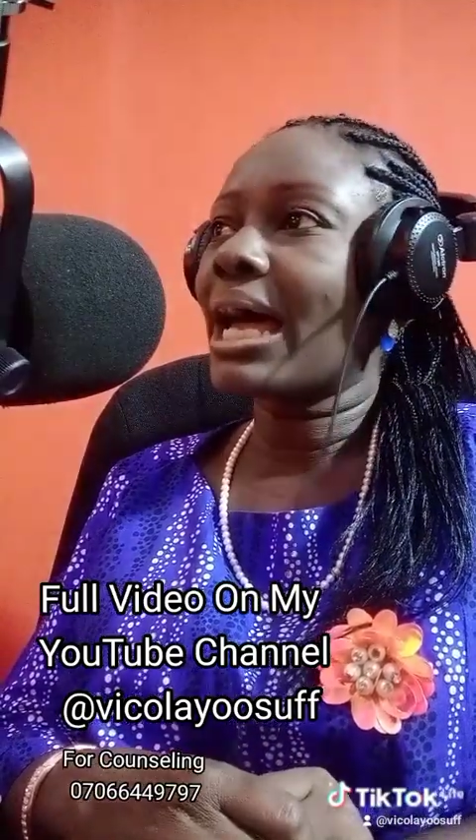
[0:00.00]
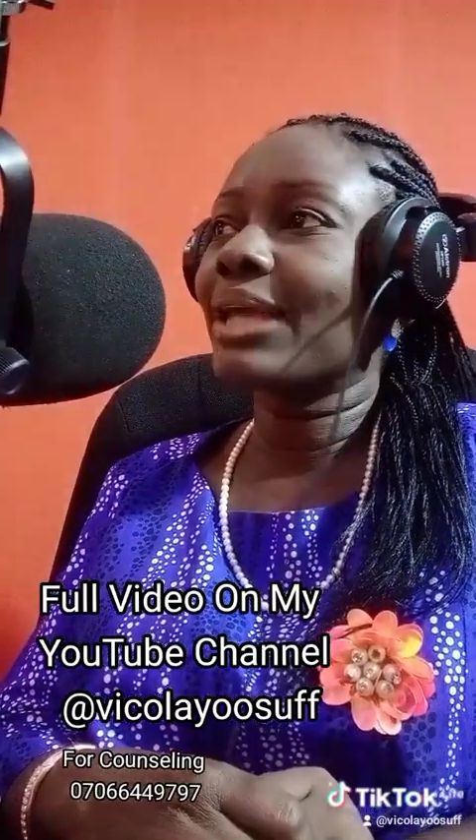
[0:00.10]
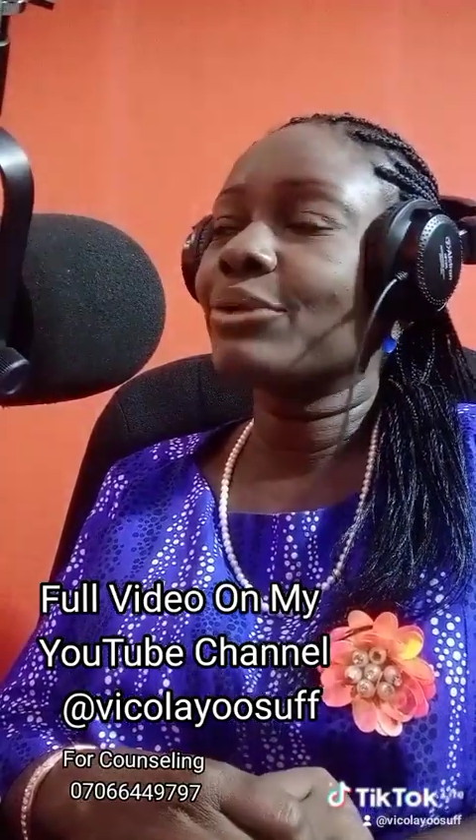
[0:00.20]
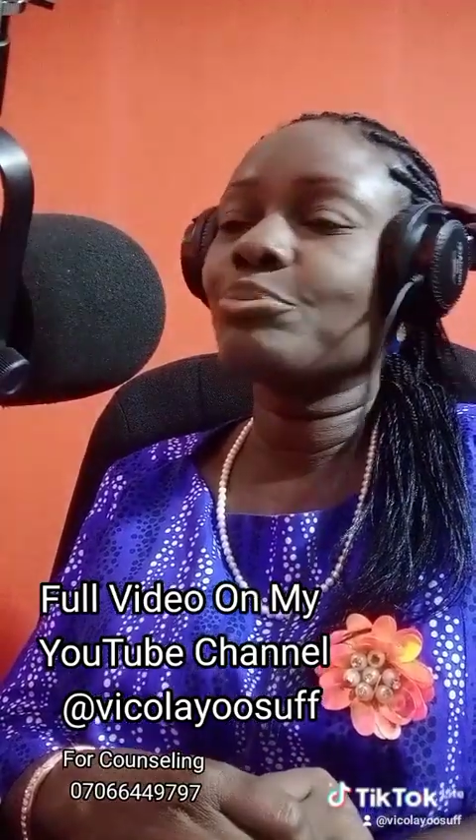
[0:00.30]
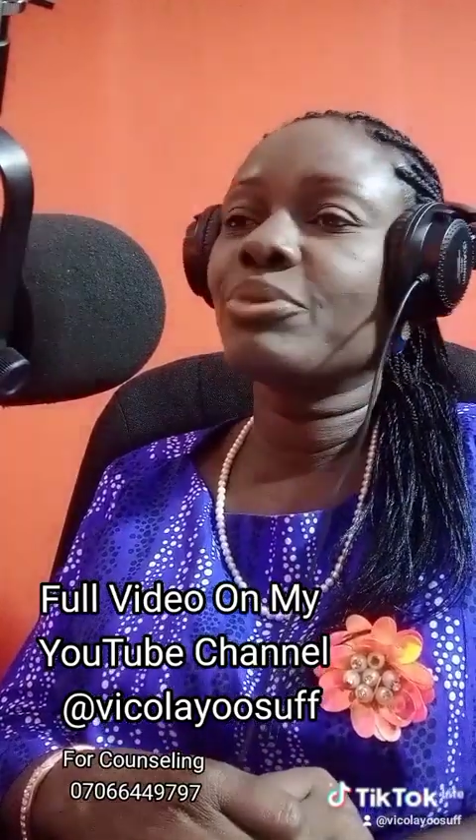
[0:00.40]

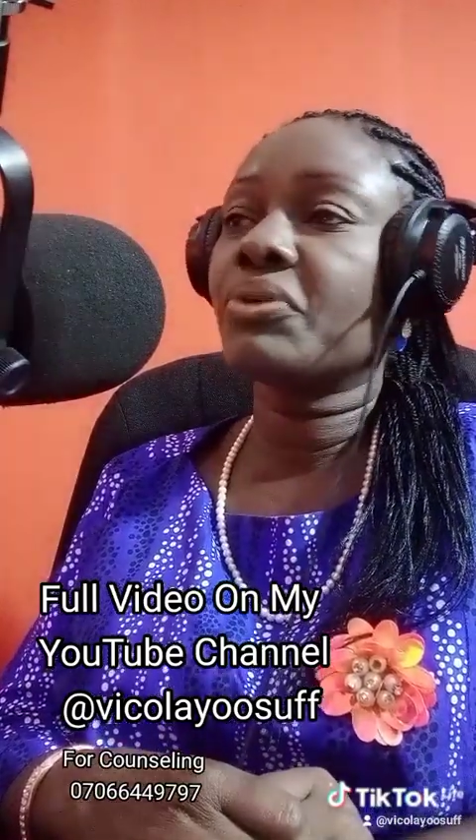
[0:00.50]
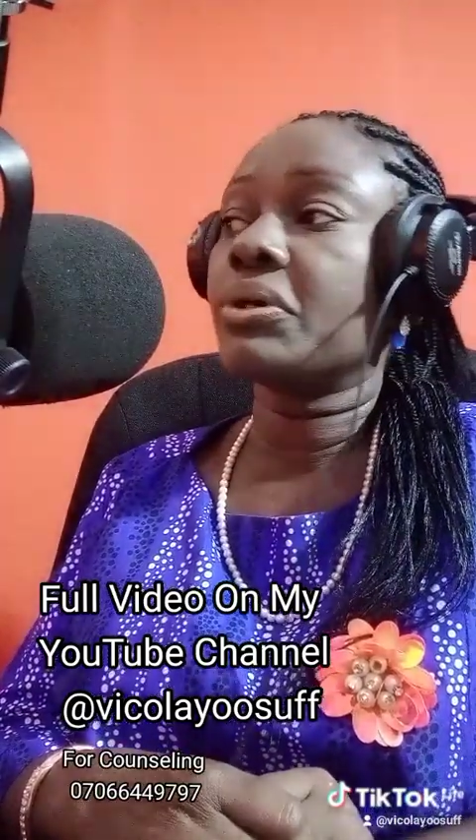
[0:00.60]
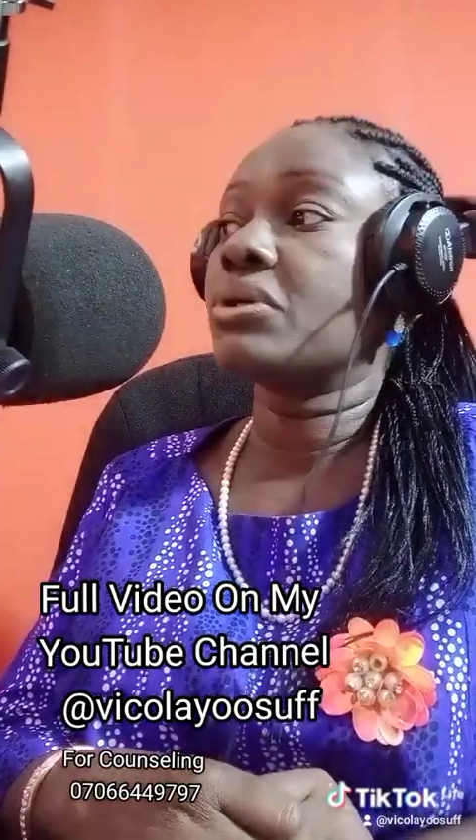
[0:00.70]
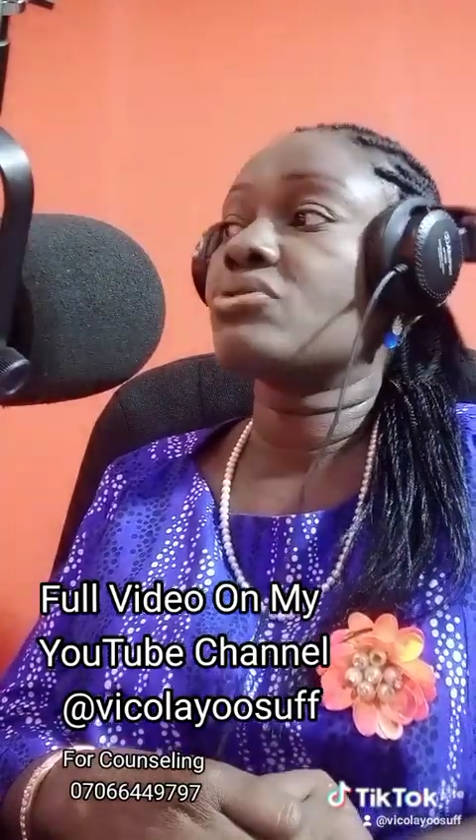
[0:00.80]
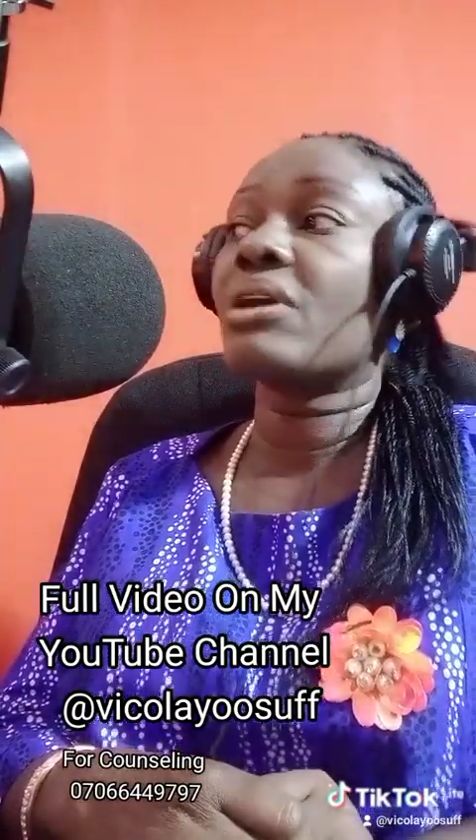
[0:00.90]
and
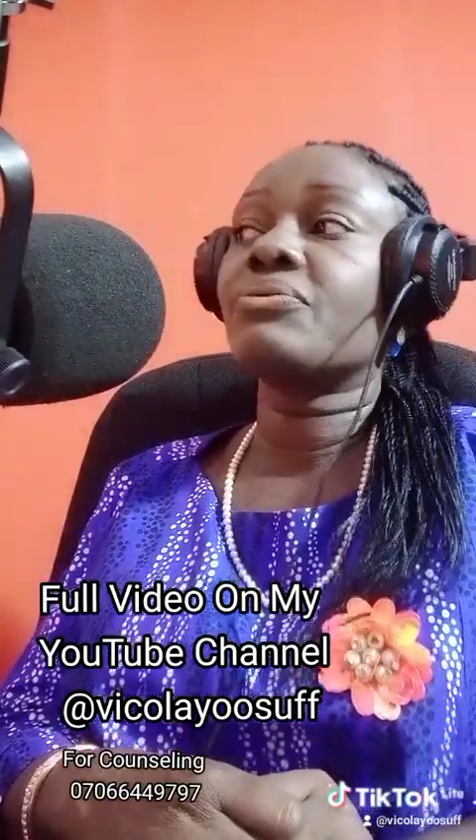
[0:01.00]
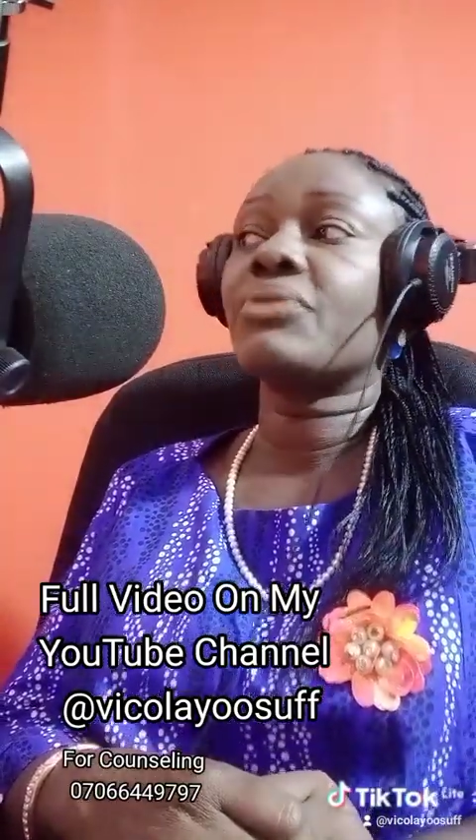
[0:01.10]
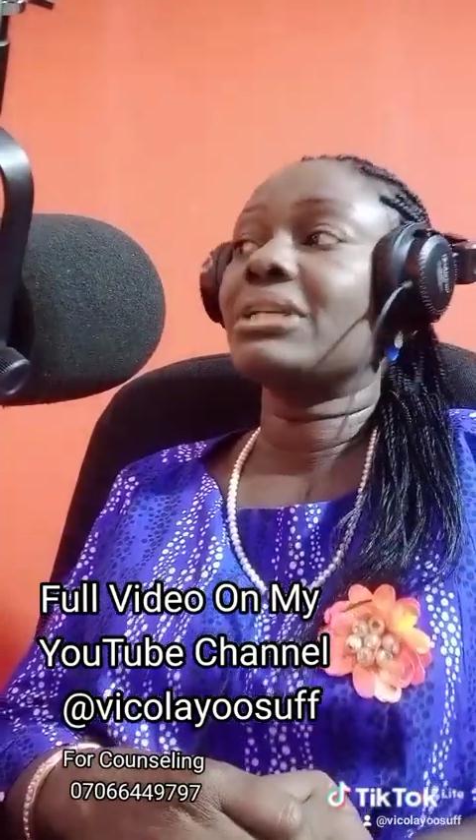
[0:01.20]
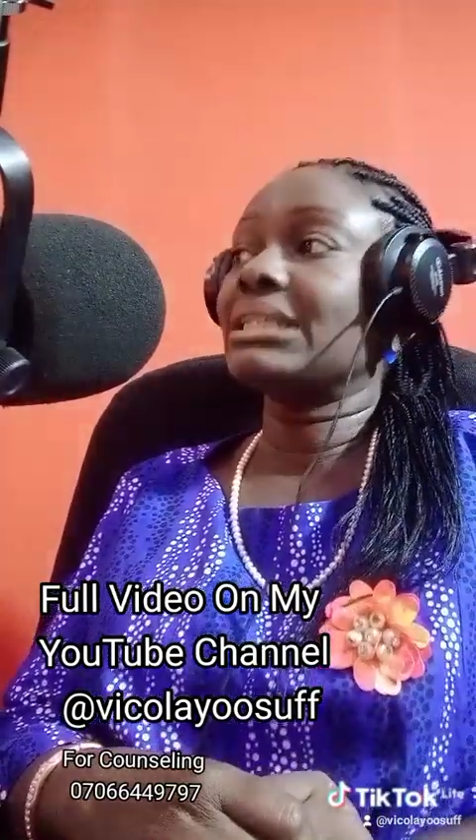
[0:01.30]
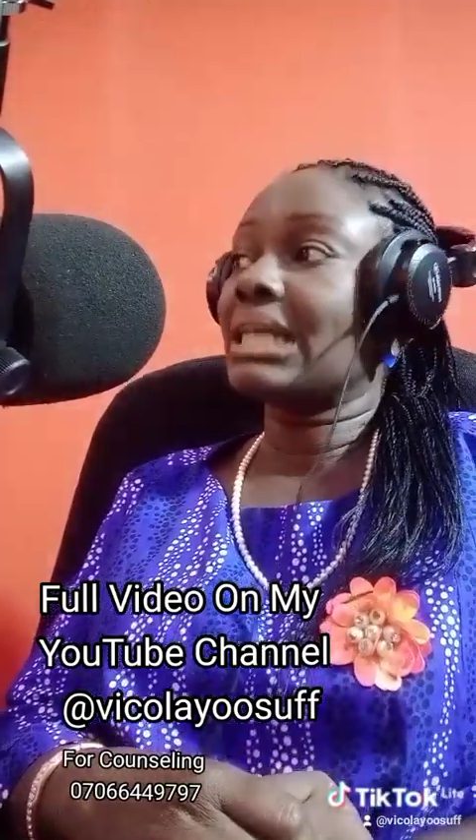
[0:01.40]
before you know it, you
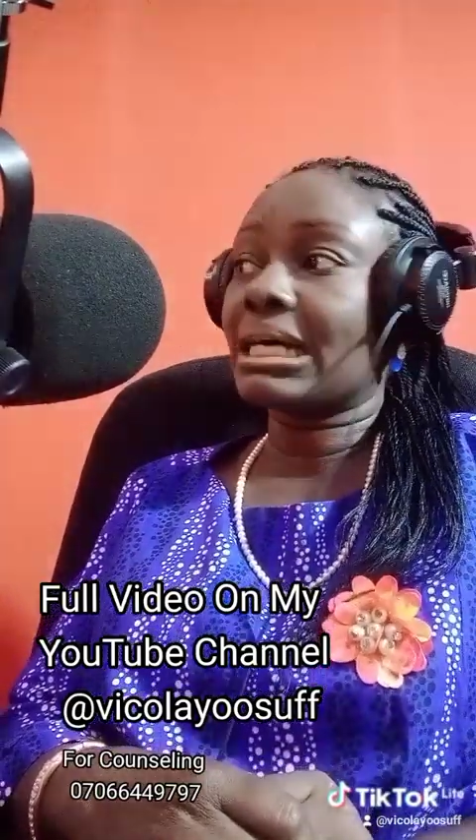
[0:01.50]
are falling